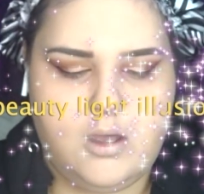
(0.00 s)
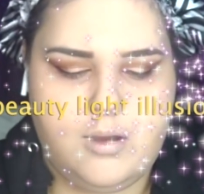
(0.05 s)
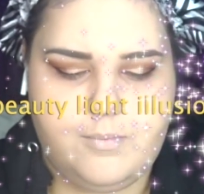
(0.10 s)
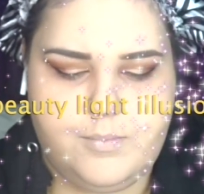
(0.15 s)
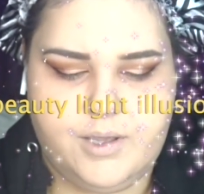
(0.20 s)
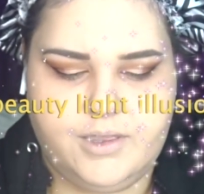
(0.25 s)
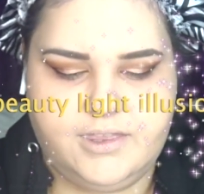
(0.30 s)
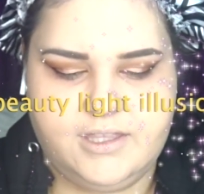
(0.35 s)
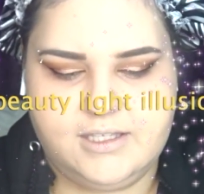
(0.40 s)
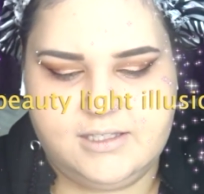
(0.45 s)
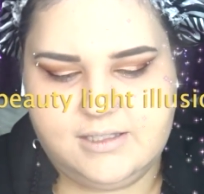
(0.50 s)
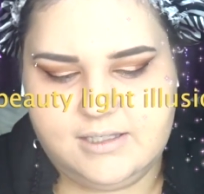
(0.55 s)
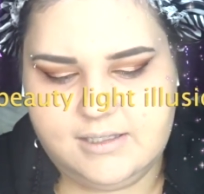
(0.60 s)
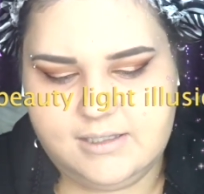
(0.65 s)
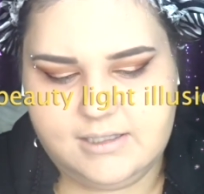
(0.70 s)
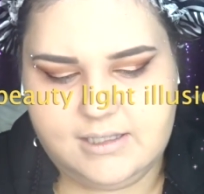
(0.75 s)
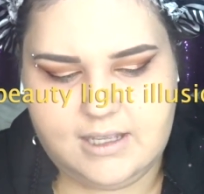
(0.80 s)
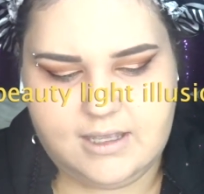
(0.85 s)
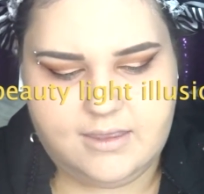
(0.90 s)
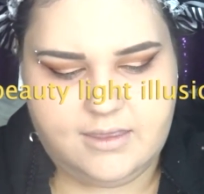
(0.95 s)
but this
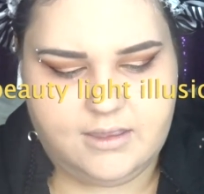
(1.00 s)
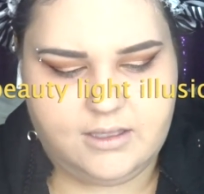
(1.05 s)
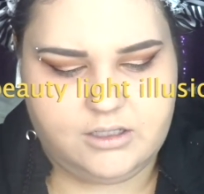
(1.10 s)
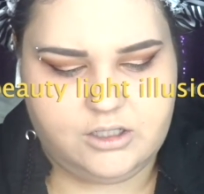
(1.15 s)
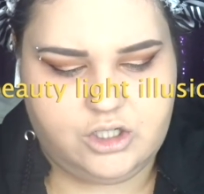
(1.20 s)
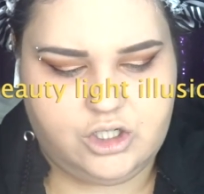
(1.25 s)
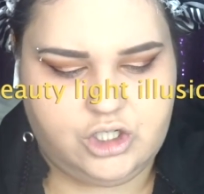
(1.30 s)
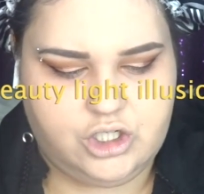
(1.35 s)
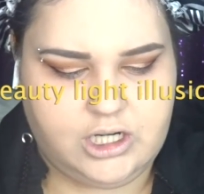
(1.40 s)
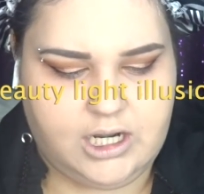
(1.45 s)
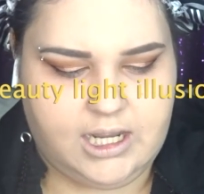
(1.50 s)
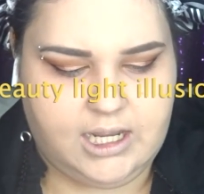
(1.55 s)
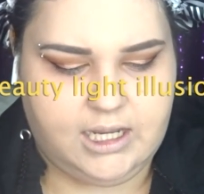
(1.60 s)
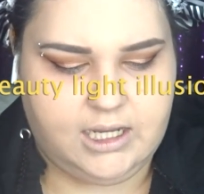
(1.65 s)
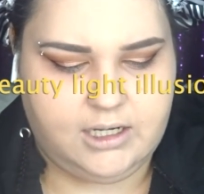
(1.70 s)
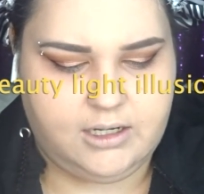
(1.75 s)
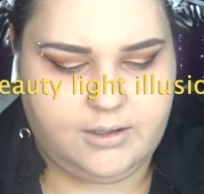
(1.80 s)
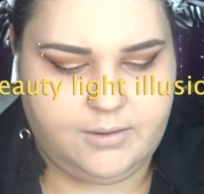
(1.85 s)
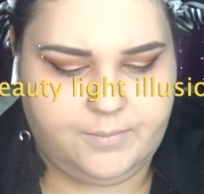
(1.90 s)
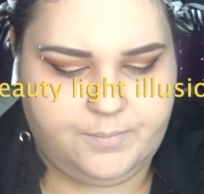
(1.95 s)
is in the
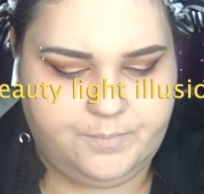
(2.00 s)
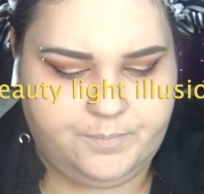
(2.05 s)
shade